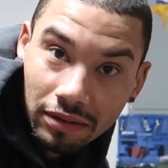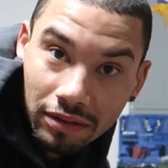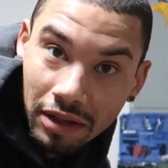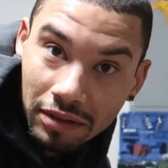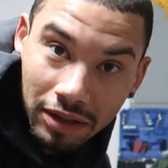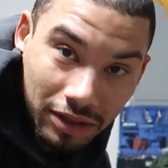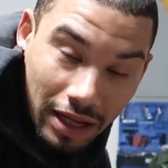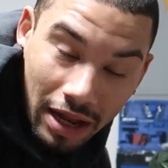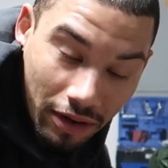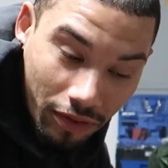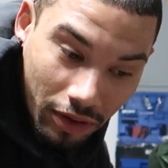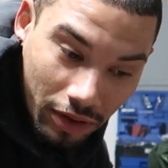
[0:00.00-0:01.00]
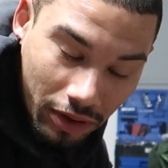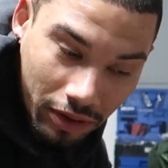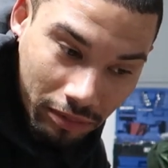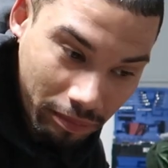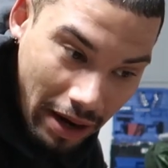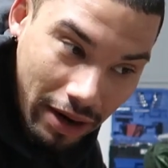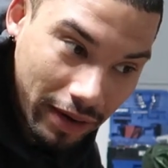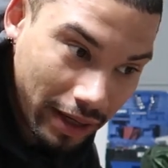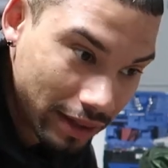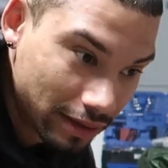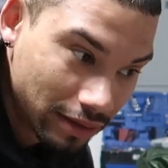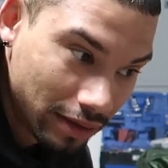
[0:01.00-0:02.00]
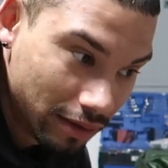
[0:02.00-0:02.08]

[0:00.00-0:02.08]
and, and this, that, and the third, bearings